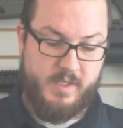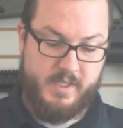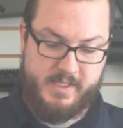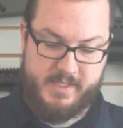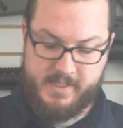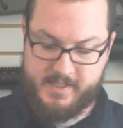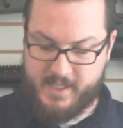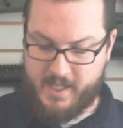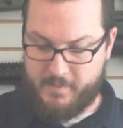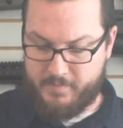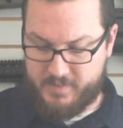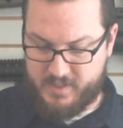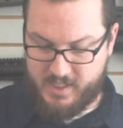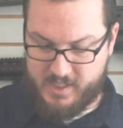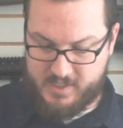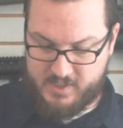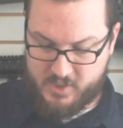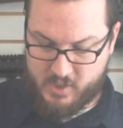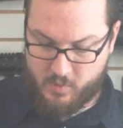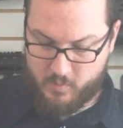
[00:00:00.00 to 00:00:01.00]
This is
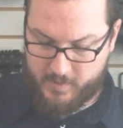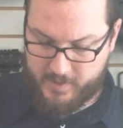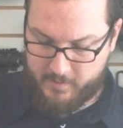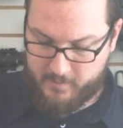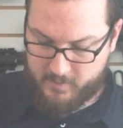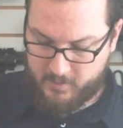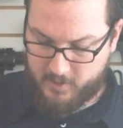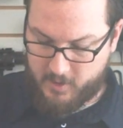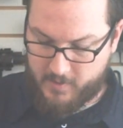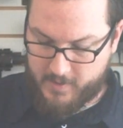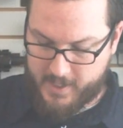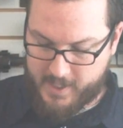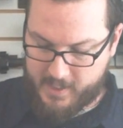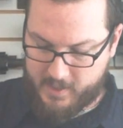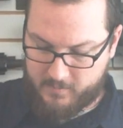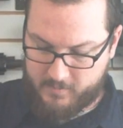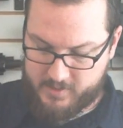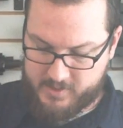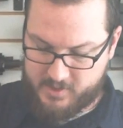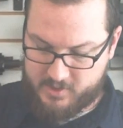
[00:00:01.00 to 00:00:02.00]
empty, so we will go
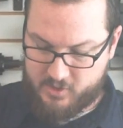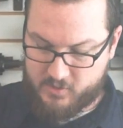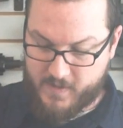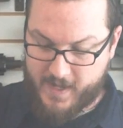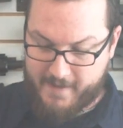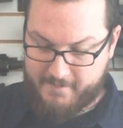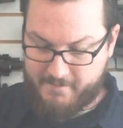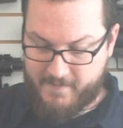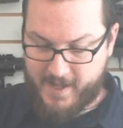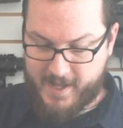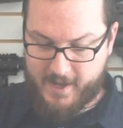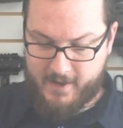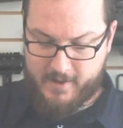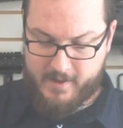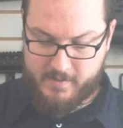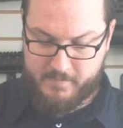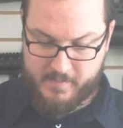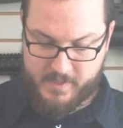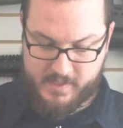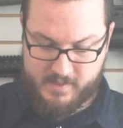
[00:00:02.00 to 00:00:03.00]
ahead and we'll just dry
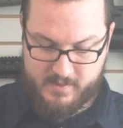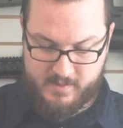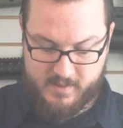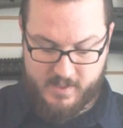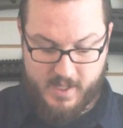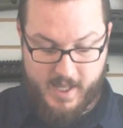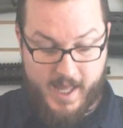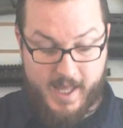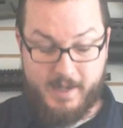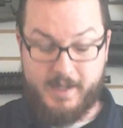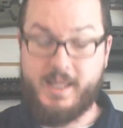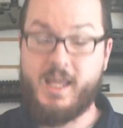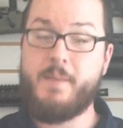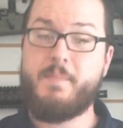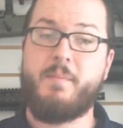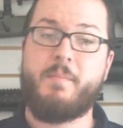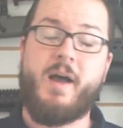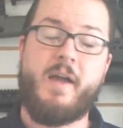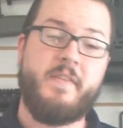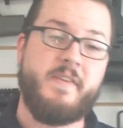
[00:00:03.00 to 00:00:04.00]
fire it. And
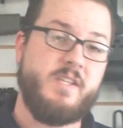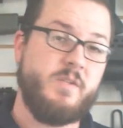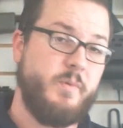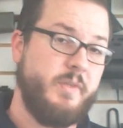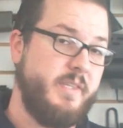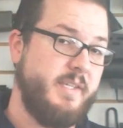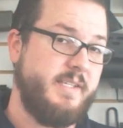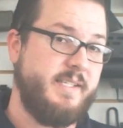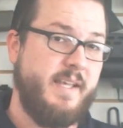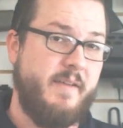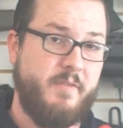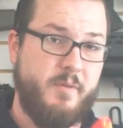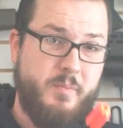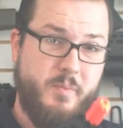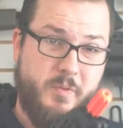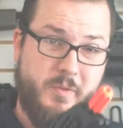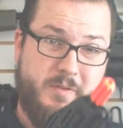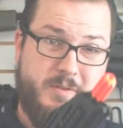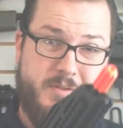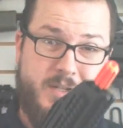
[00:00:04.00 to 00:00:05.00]
keep in mind, this is with the
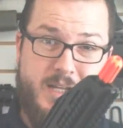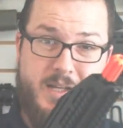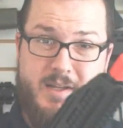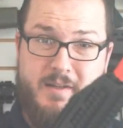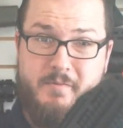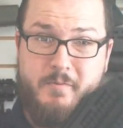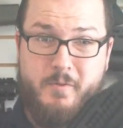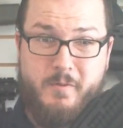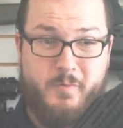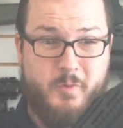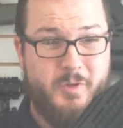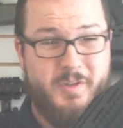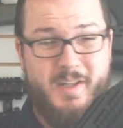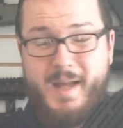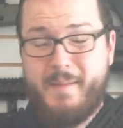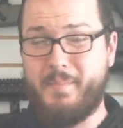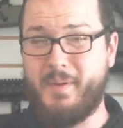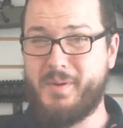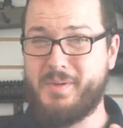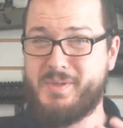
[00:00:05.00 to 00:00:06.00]
7.4 volt
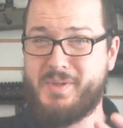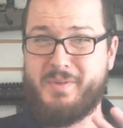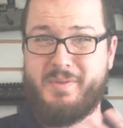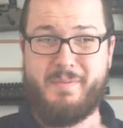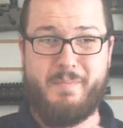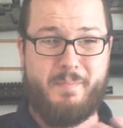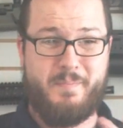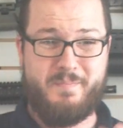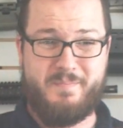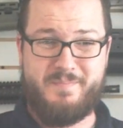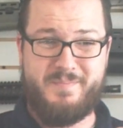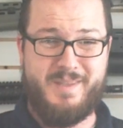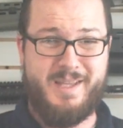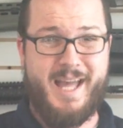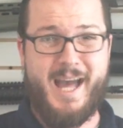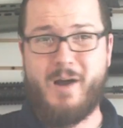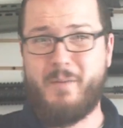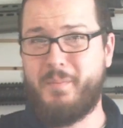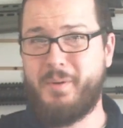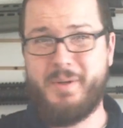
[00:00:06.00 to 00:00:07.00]
LiPo, so
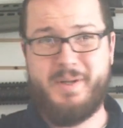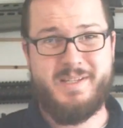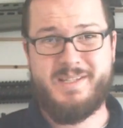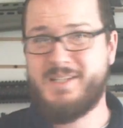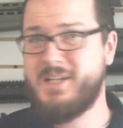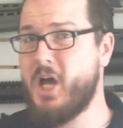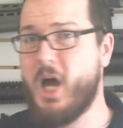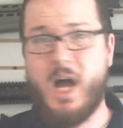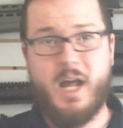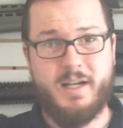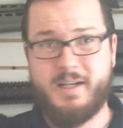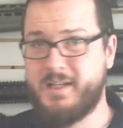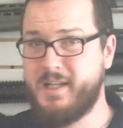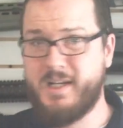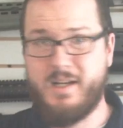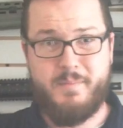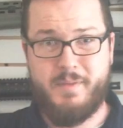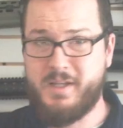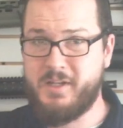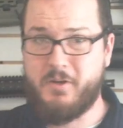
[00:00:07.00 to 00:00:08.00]
the output is not
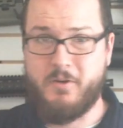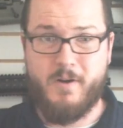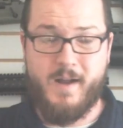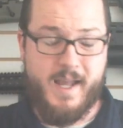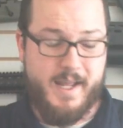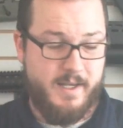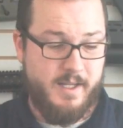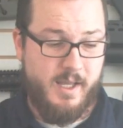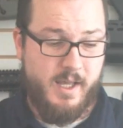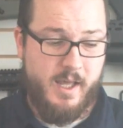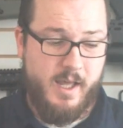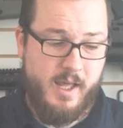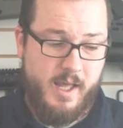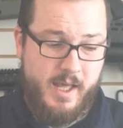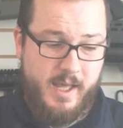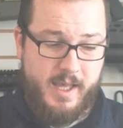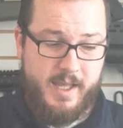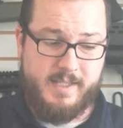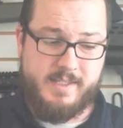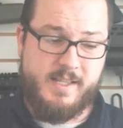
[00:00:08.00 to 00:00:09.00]
going to be great.
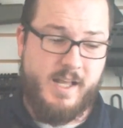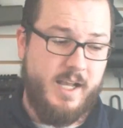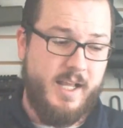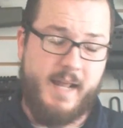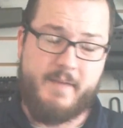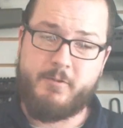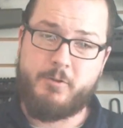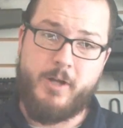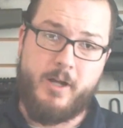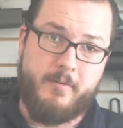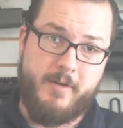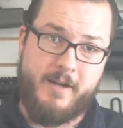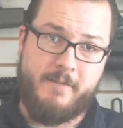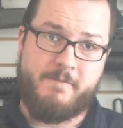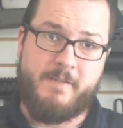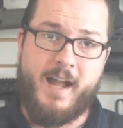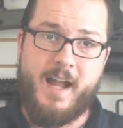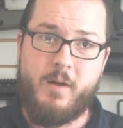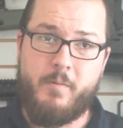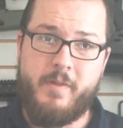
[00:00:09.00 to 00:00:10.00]
It's not going to have a great rate
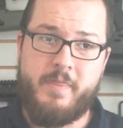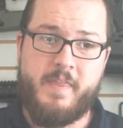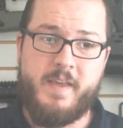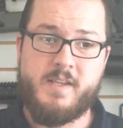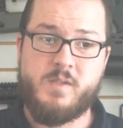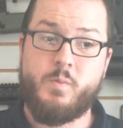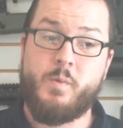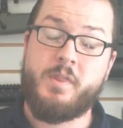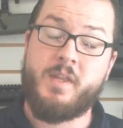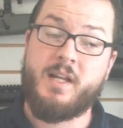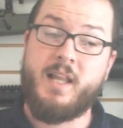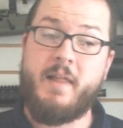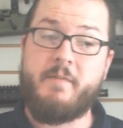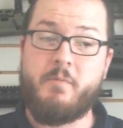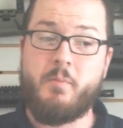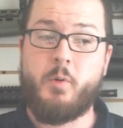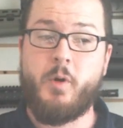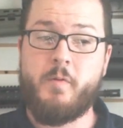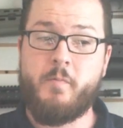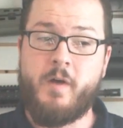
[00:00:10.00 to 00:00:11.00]
of fire with this. With an
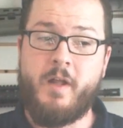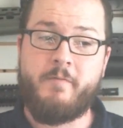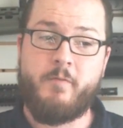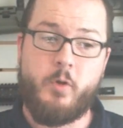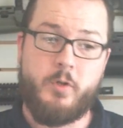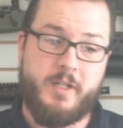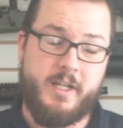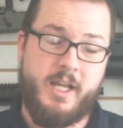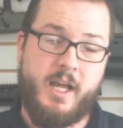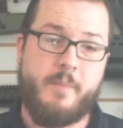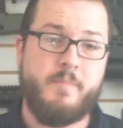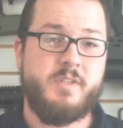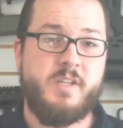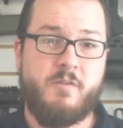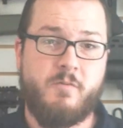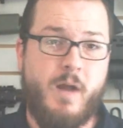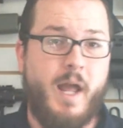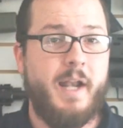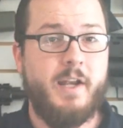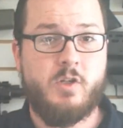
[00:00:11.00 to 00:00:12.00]
11.1 volt, it comes
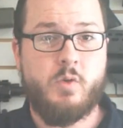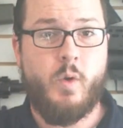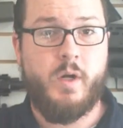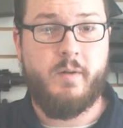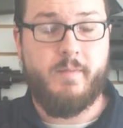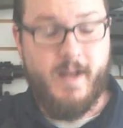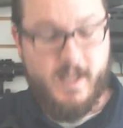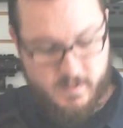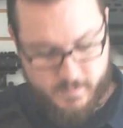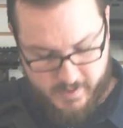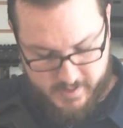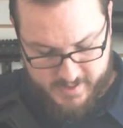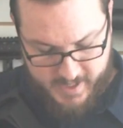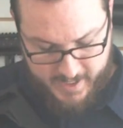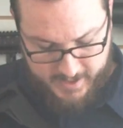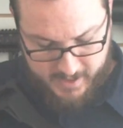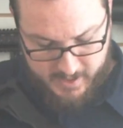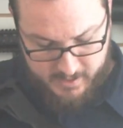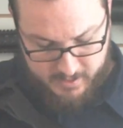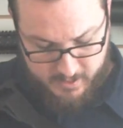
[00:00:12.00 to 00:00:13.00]
in right at 20 rounds per
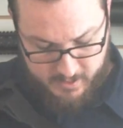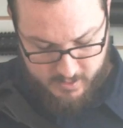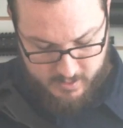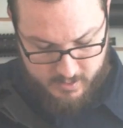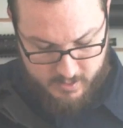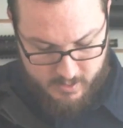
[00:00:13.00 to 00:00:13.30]
second.